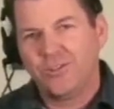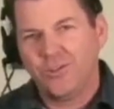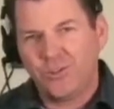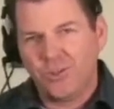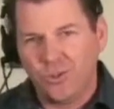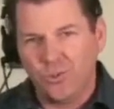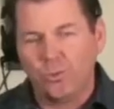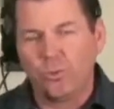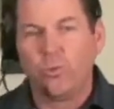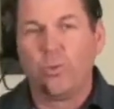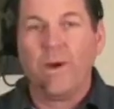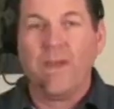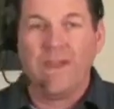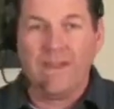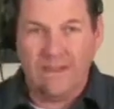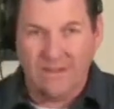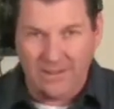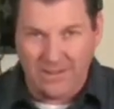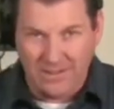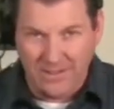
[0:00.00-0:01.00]
to
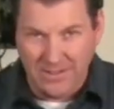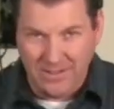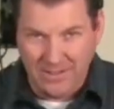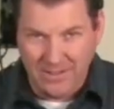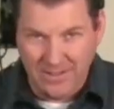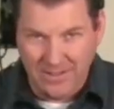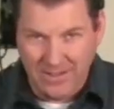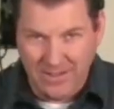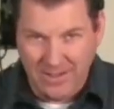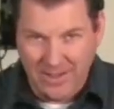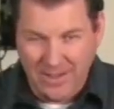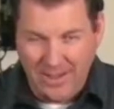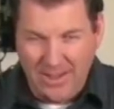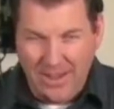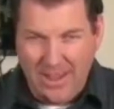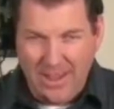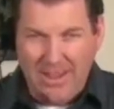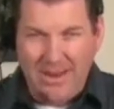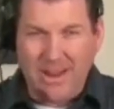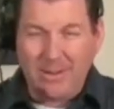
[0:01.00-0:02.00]
win.
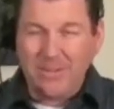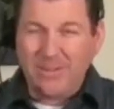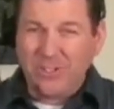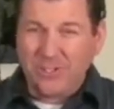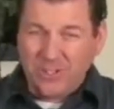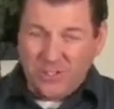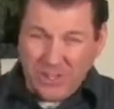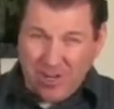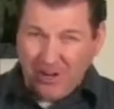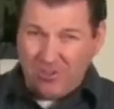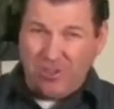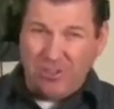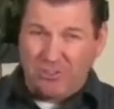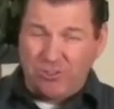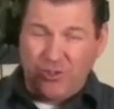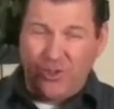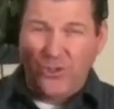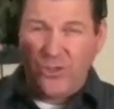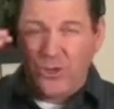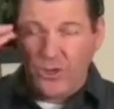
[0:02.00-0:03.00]
And I'm going to share
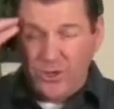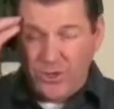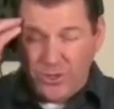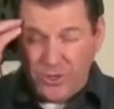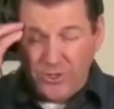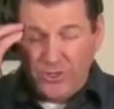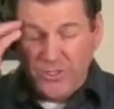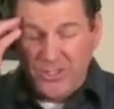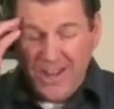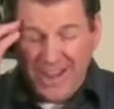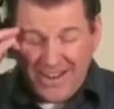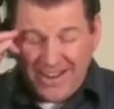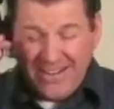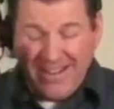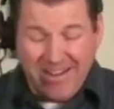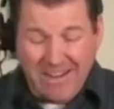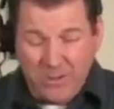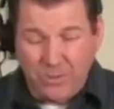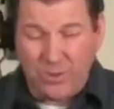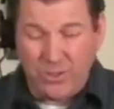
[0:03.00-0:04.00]
this third
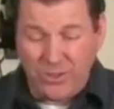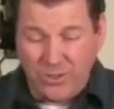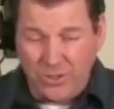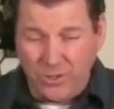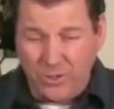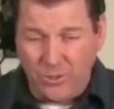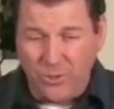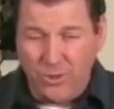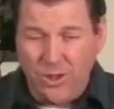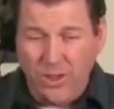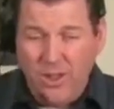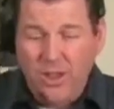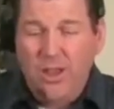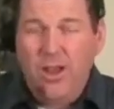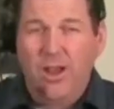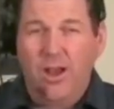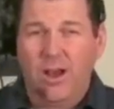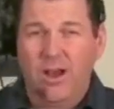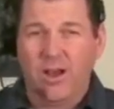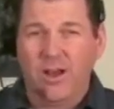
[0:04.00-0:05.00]
technique with you,
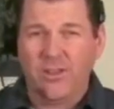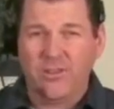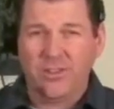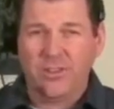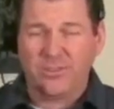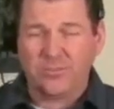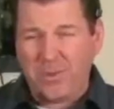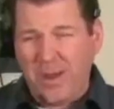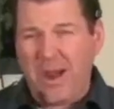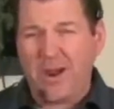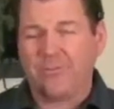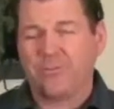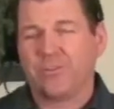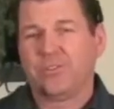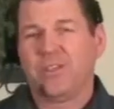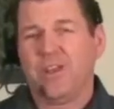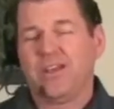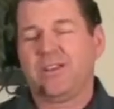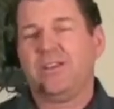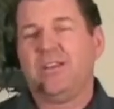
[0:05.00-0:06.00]
this powerful
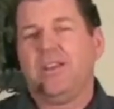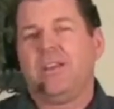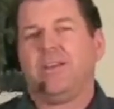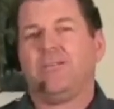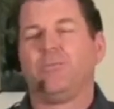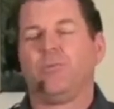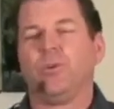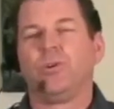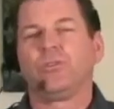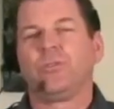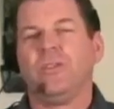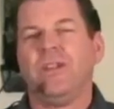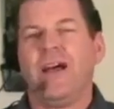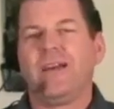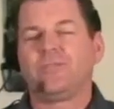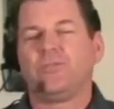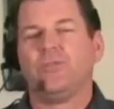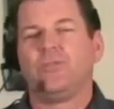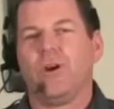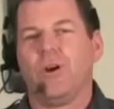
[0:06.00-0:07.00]
technique of
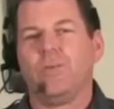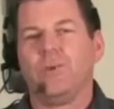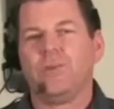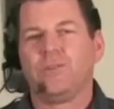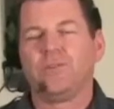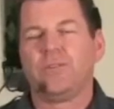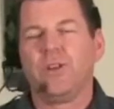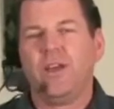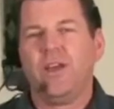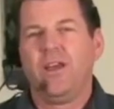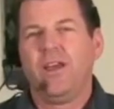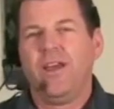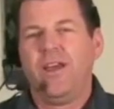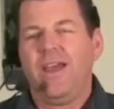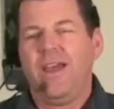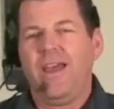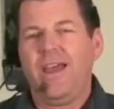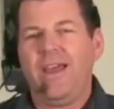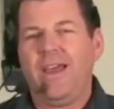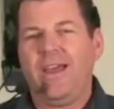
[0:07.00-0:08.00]
world-class drummers.
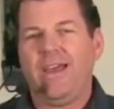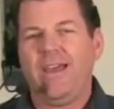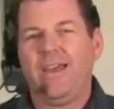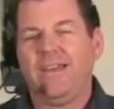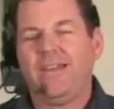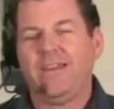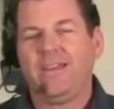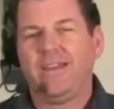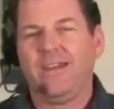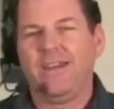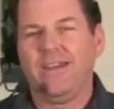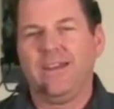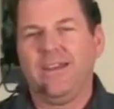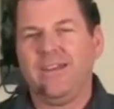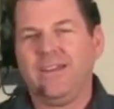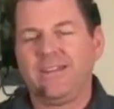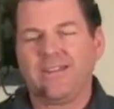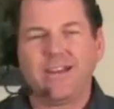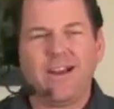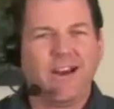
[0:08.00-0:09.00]
And
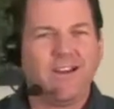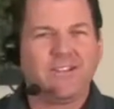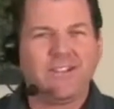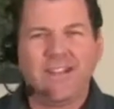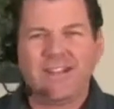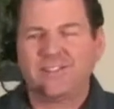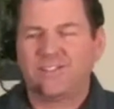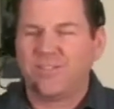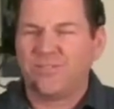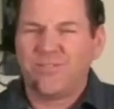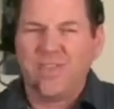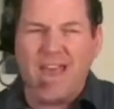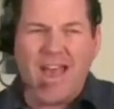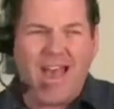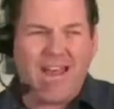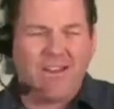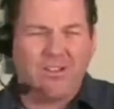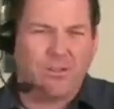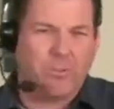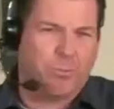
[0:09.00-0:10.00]
in the context of
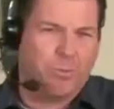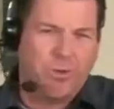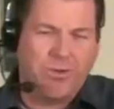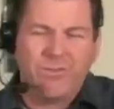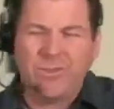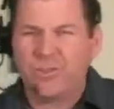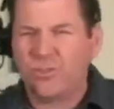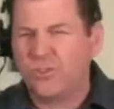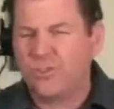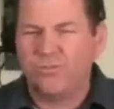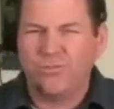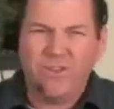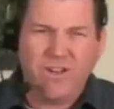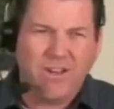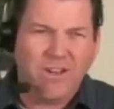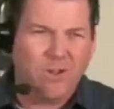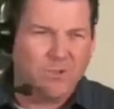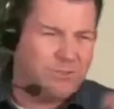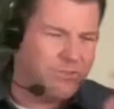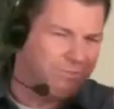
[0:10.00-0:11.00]
that and the previous 2
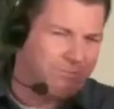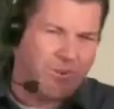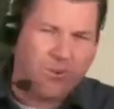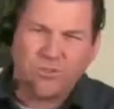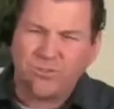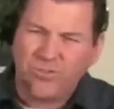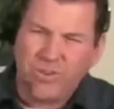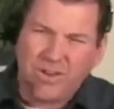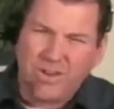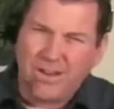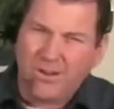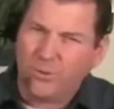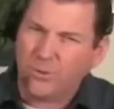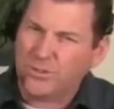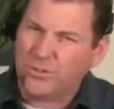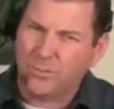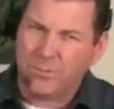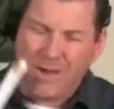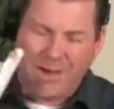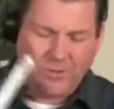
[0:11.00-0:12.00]
videos, the first video
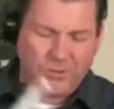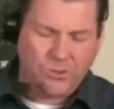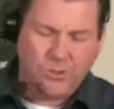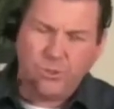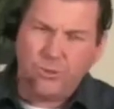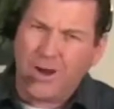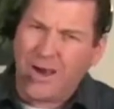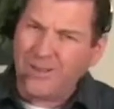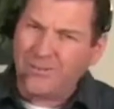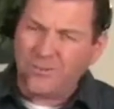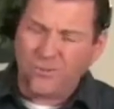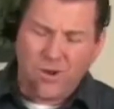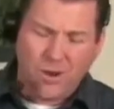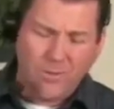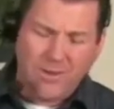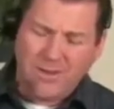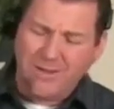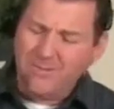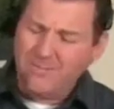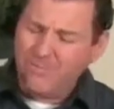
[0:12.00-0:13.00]
was about 2-height
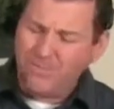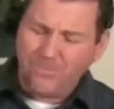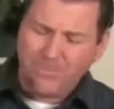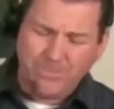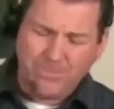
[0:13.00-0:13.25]
drumming,